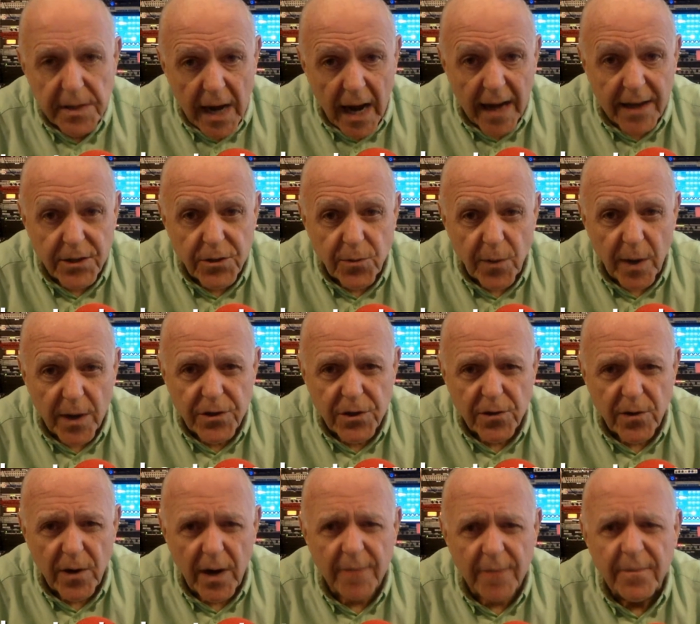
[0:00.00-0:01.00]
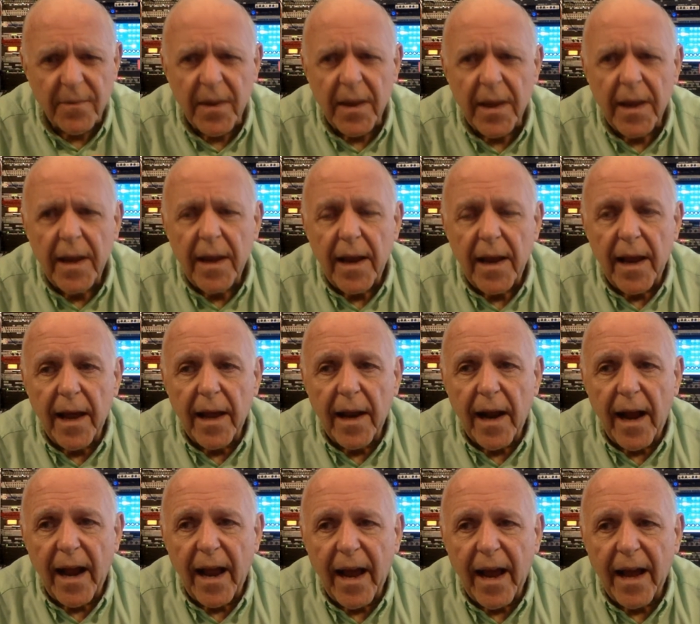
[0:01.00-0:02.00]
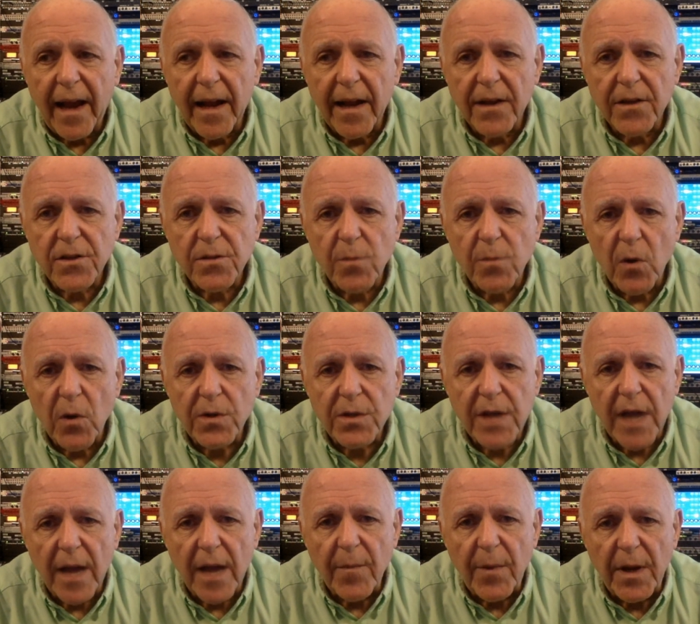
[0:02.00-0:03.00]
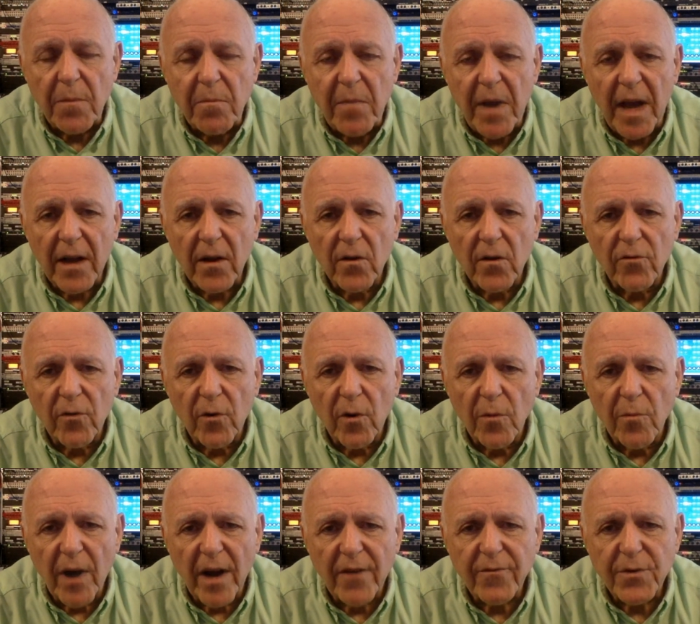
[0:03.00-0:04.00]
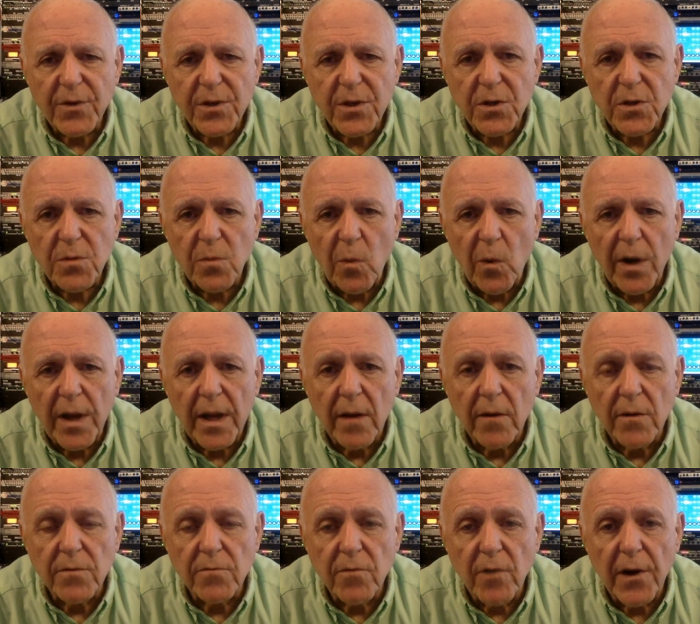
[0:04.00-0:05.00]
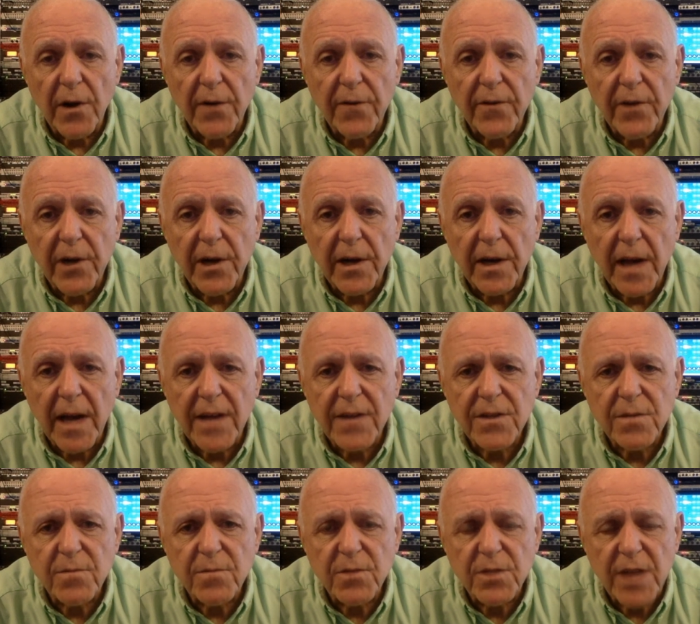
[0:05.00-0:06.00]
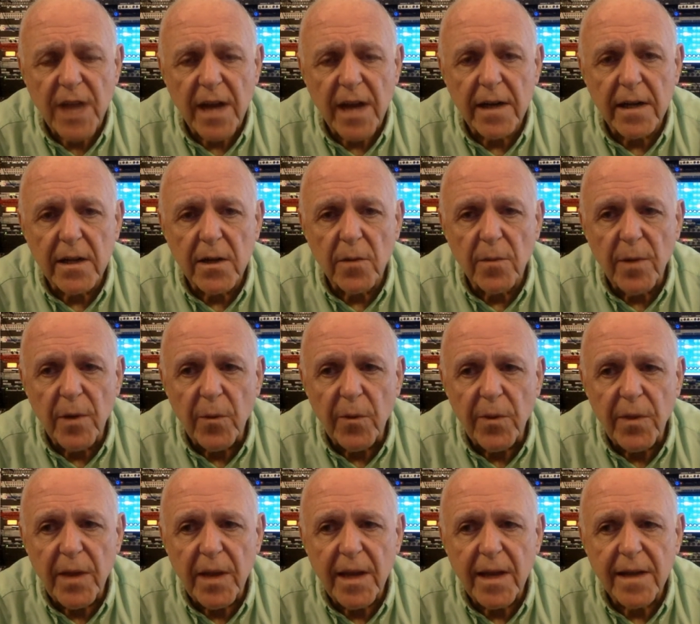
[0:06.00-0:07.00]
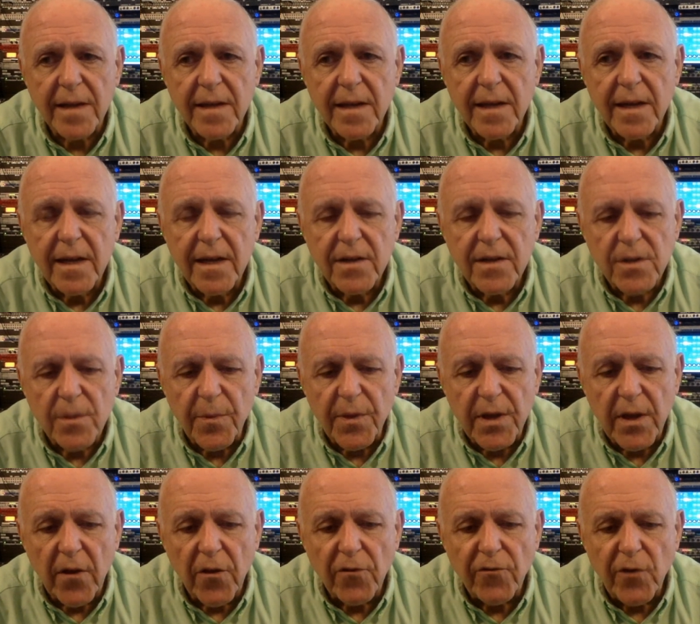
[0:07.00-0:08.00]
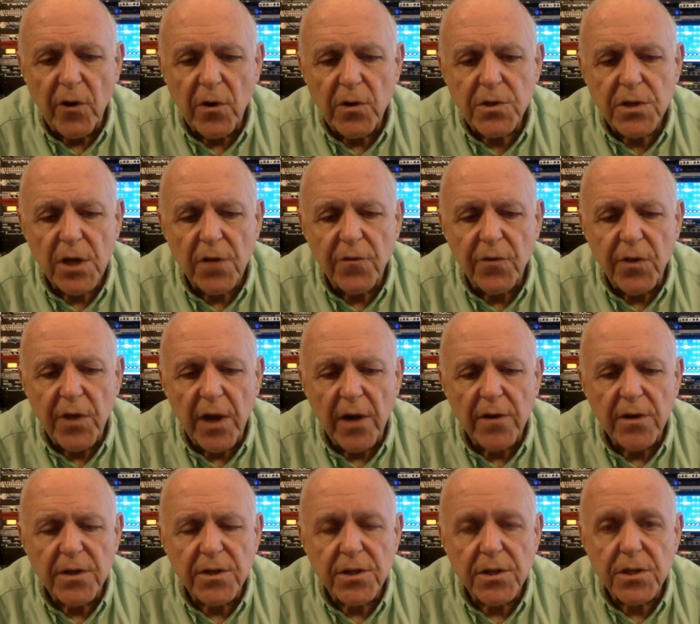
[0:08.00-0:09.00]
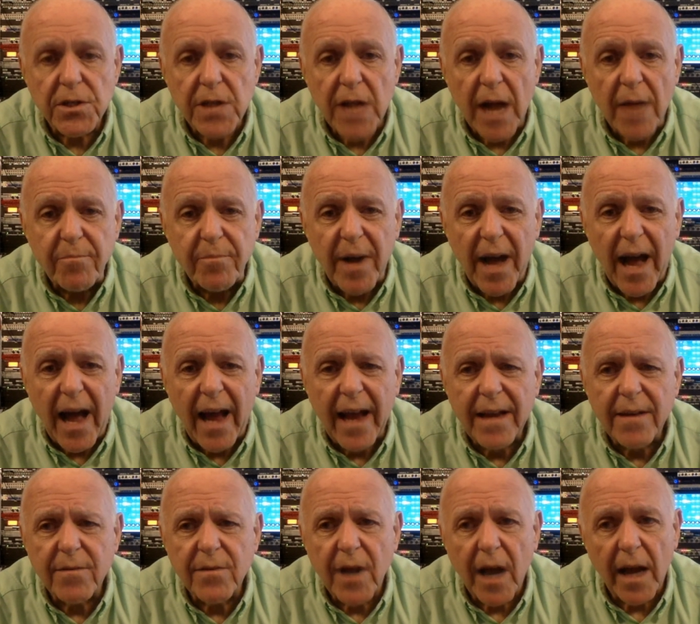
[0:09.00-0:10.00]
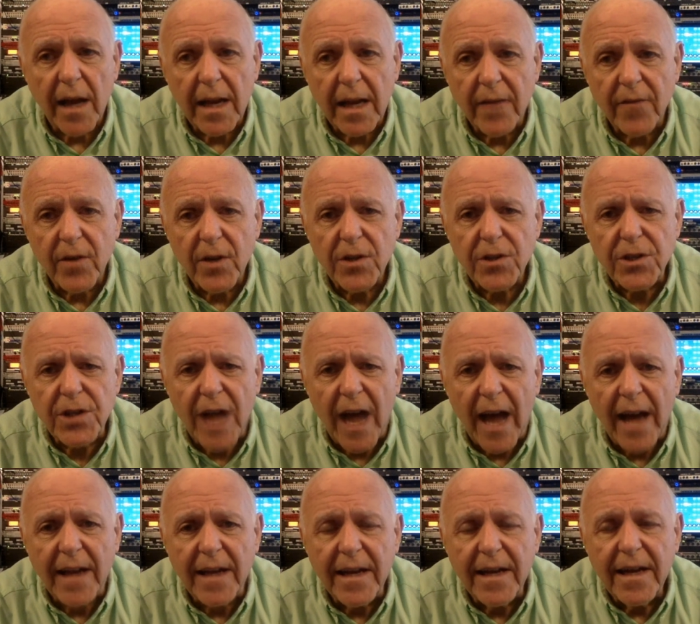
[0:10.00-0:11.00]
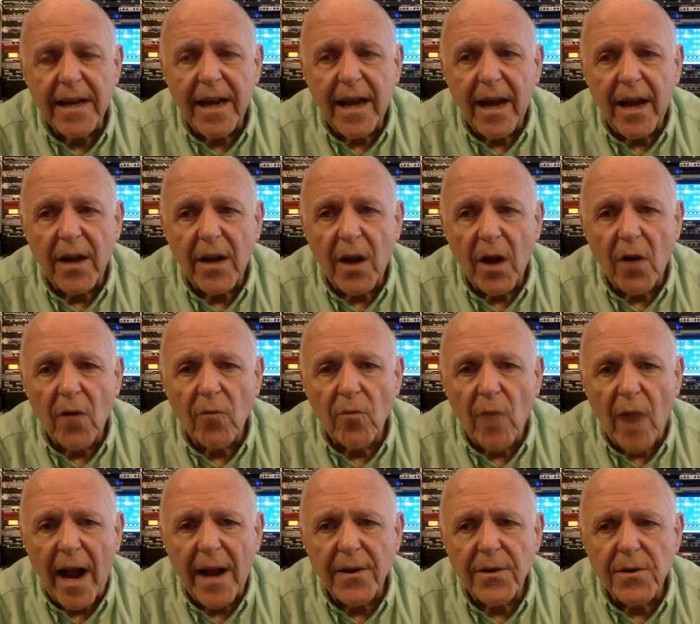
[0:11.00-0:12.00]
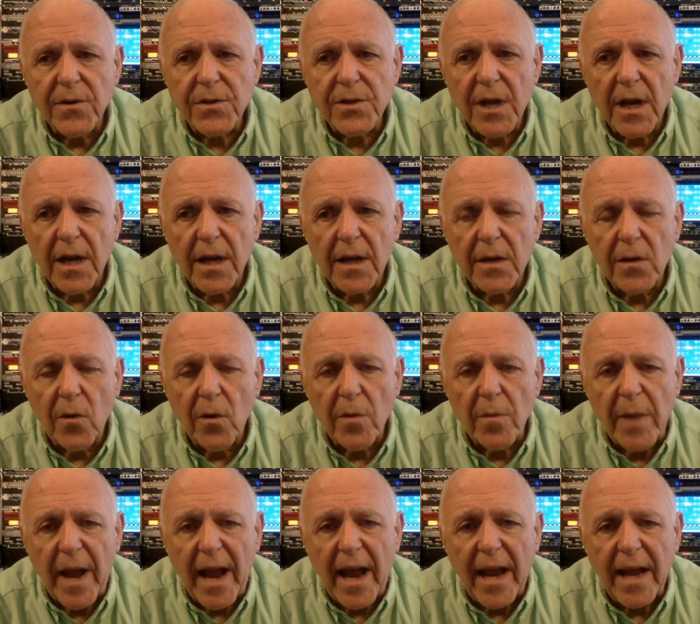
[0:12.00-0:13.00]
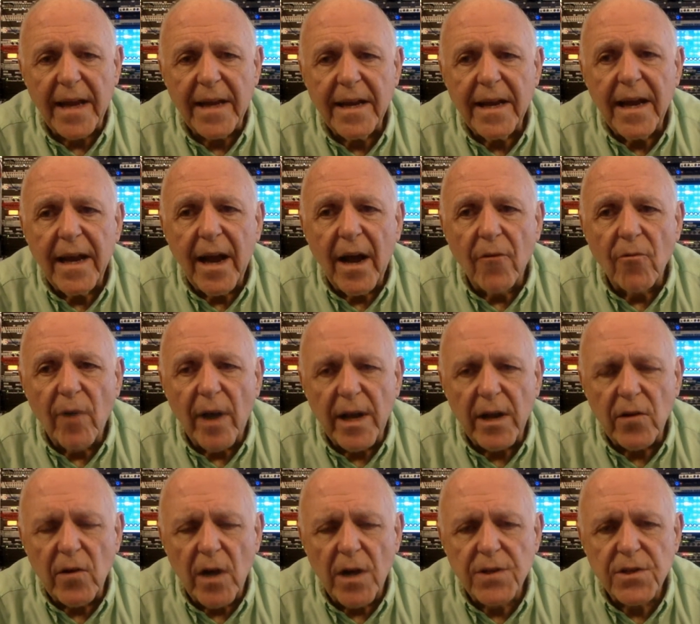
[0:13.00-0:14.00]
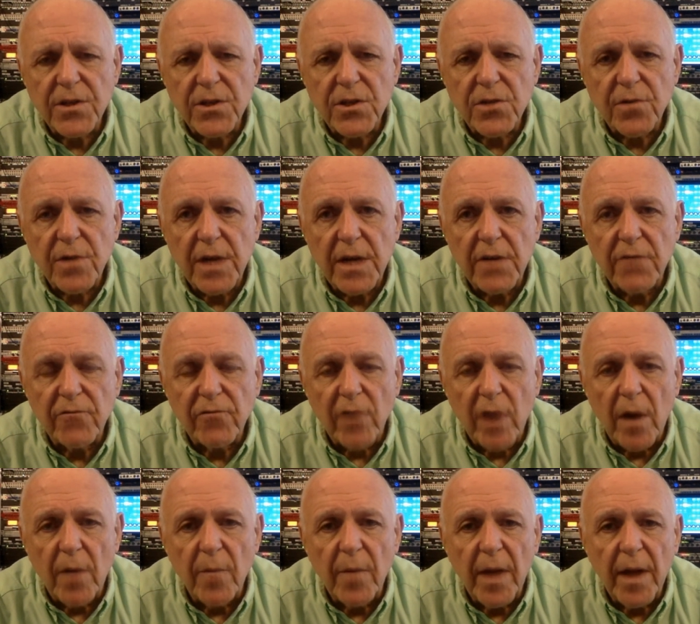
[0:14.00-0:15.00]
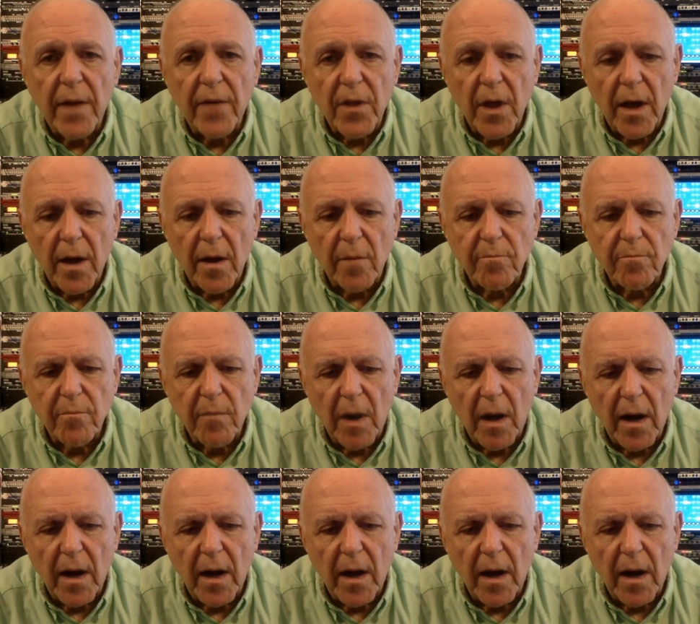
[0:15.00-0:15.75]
Tides restaurant. And I had a smoked salmon and bagel for breakfast this morning. It was very, very nice. Chatted a little bit with me and some of the other folks over there. You should stop by. You got to give it a shot at Riders Gourmet, right across the street from the